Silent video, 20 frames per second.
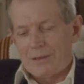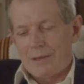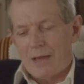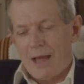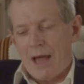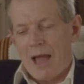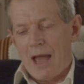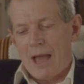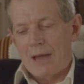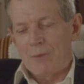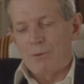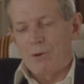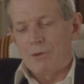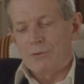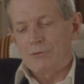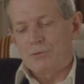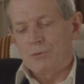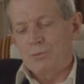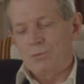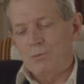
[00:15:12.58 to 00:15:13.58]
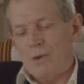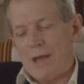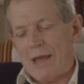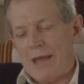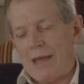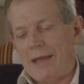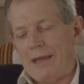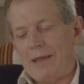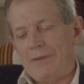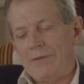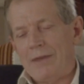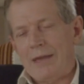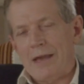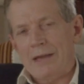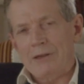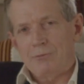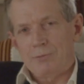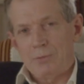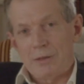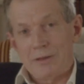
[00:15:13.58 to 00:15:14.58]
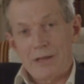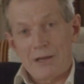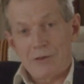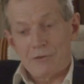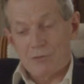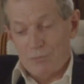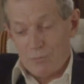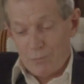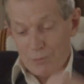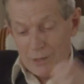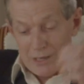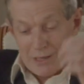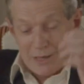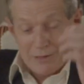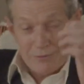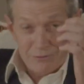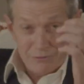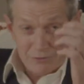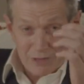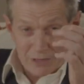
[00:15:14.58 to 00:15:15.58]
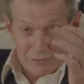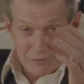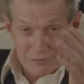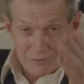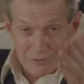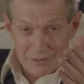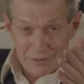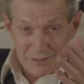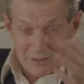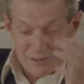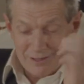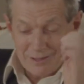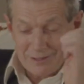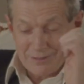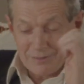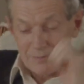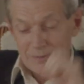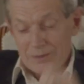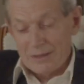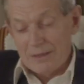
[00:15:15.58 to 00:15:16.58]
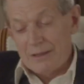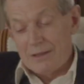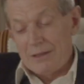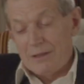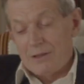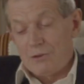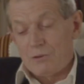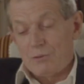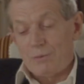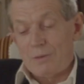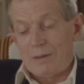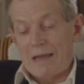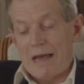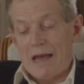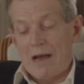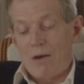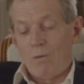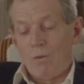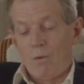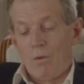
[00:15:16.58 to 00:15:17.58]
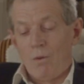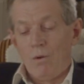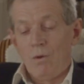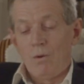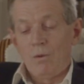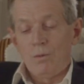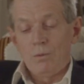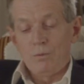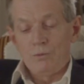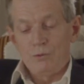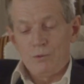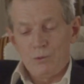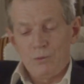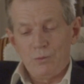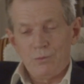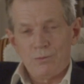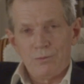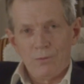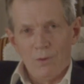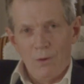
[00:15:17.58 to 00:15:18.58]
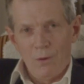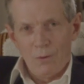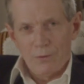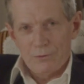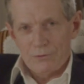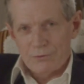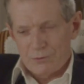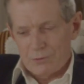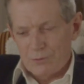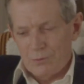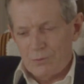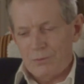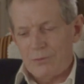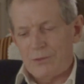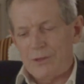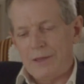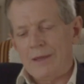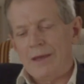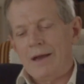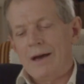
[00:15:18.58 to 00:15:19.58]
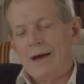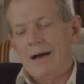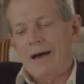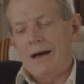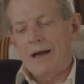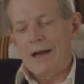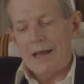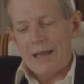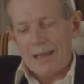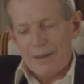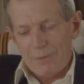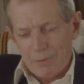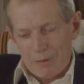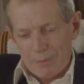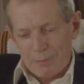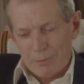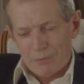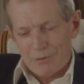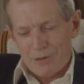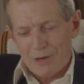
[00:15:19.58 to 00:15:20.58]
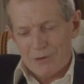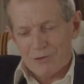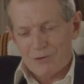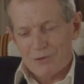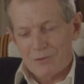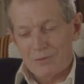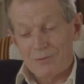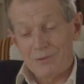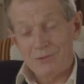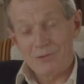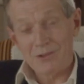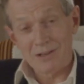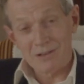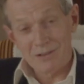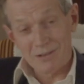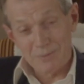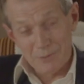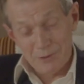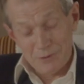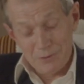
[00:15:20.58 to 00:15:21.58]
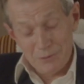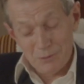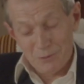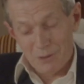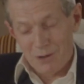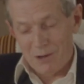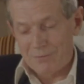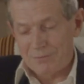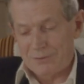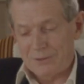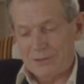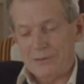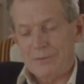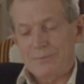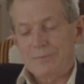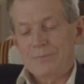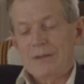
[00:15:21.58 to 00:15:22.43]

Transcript: I was to weigh the explanation we had just heard, to allow all due force to the high reputation of the gentleman who offered it,